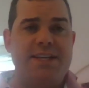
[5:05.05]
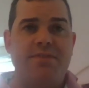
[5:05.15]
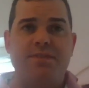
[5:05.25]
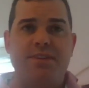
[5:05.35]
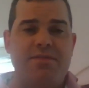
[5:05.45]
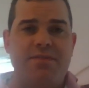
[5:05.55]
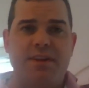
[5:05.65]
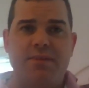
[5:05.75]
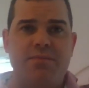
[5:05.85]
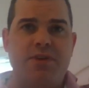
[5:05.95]

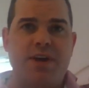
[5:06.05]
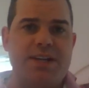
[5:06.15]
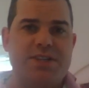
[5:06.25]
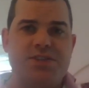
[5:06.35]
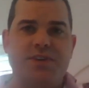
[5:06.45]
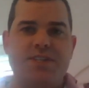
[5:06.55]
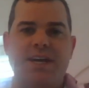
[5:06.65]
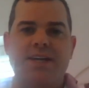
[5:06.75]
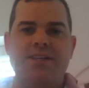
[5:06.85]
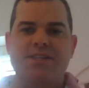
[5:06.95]
definitely. Great industry to
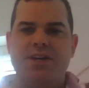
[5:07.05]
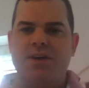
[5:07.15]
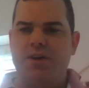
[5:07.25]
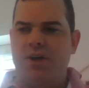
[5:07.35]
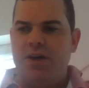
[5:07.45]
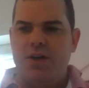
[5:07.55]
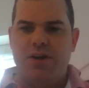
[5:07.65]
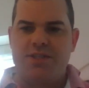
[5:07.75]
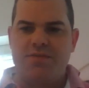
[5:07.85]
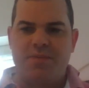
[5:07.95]
get into.
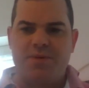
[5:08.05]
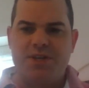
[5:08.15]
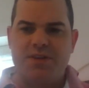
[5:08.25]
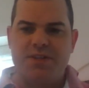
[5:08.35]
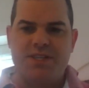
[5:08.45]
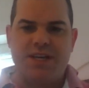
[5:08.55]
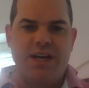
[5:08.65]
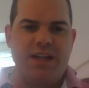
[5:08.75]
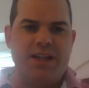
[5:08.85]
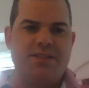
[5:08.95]
Lots of
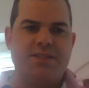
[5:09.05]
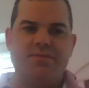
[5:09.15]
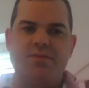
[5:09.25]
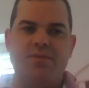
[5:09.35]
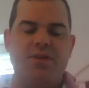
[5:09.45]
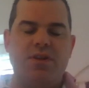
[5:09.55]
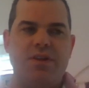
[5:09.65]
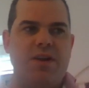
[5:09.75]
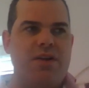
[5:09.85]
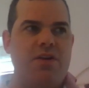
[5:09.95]
opportunity. There's
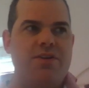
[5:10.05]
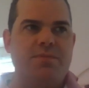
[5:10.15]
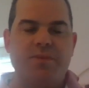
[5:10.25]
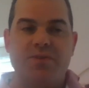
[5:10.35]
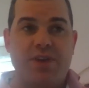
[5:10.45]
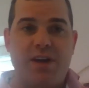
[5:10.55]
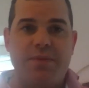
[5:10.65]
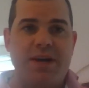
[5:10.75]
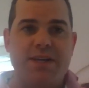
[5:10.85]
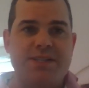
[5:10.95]
loads of
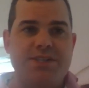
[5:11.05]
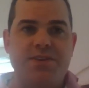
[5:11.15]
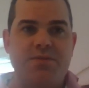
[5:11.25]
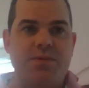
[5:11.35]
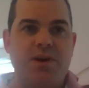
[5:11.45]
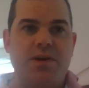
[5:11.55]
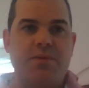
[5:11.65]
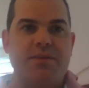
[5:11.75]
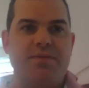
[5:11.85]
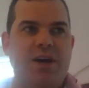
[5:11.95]
great places you could work
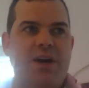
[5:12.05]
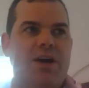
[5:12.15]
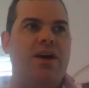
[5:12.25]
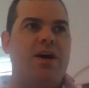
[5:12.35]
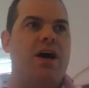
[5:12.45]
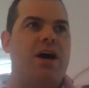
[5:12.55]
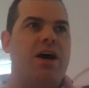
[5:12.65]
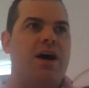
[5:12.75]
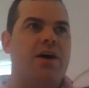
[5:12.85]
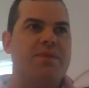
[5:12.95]
with.
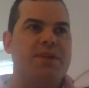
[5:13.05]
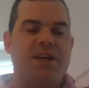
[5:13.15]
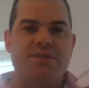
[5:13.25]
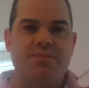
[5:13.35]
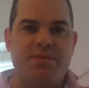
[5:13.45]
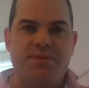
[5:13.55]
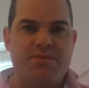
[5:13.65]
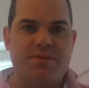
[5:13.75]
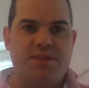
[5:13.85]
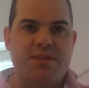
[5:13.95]
I'm
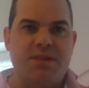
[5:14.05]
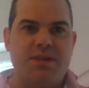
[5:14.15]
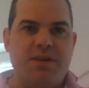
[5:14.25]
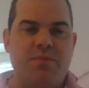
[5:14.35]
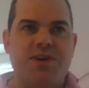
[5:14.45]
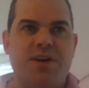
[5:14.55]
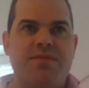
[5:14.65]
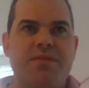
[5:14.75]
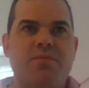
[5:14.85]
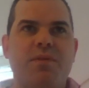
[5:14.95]
trying to
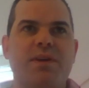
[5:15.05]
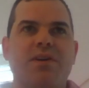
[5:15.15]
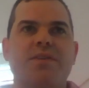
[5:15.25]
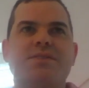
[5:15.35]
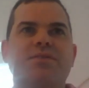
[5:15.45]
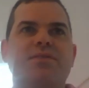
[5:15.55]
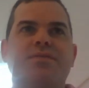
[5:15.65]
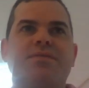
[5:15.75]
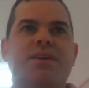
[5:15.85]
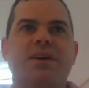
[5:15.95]
think. We've probably got sort of